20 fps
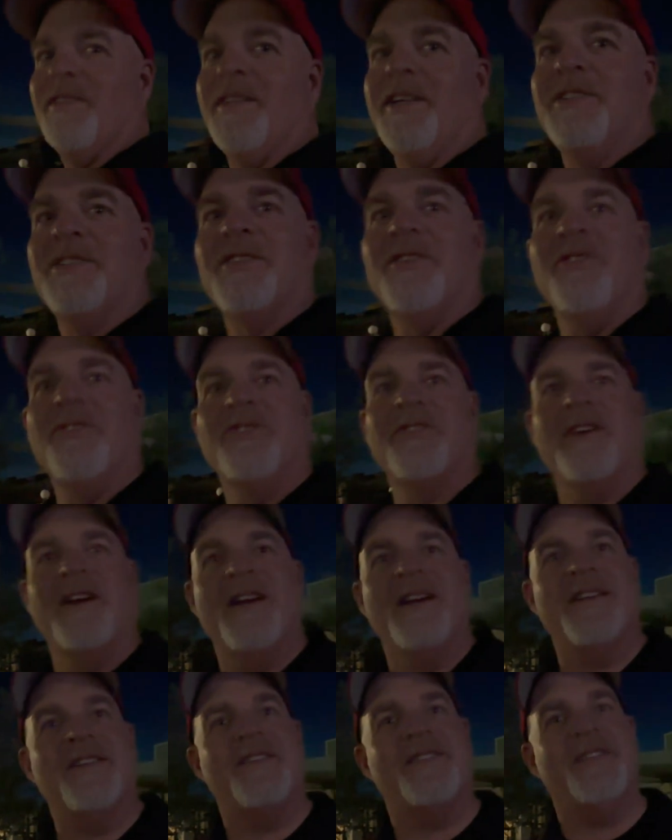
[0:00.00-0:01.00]
let's go
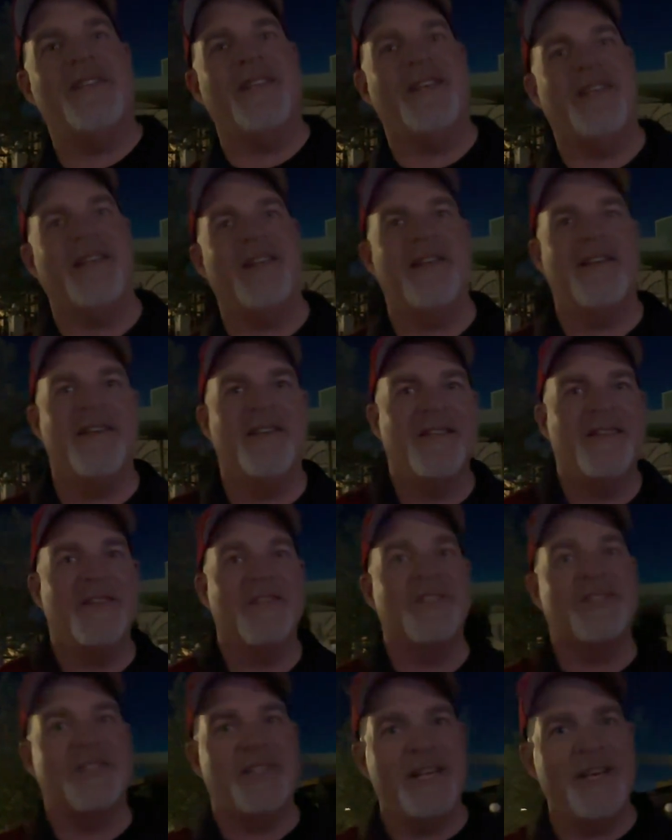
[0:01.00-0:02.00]
try to see
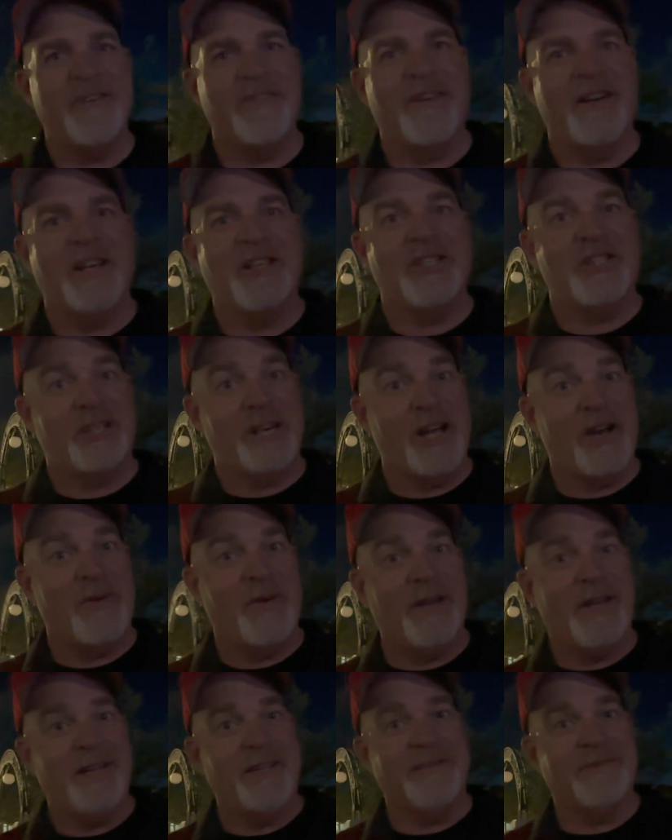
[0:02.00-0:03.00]
the stingrays, shall
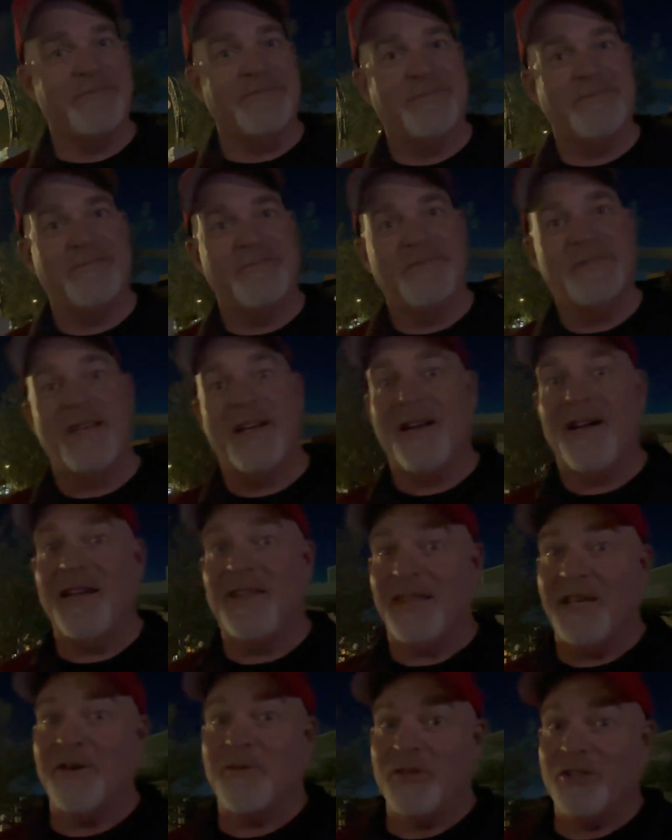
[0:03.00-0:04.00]
we? I
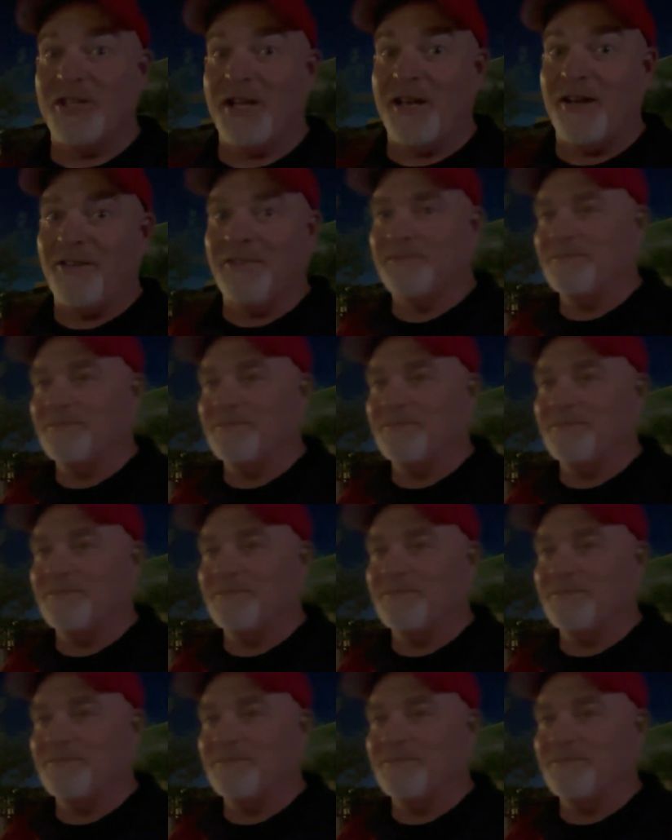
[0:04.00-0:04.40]
think we shall.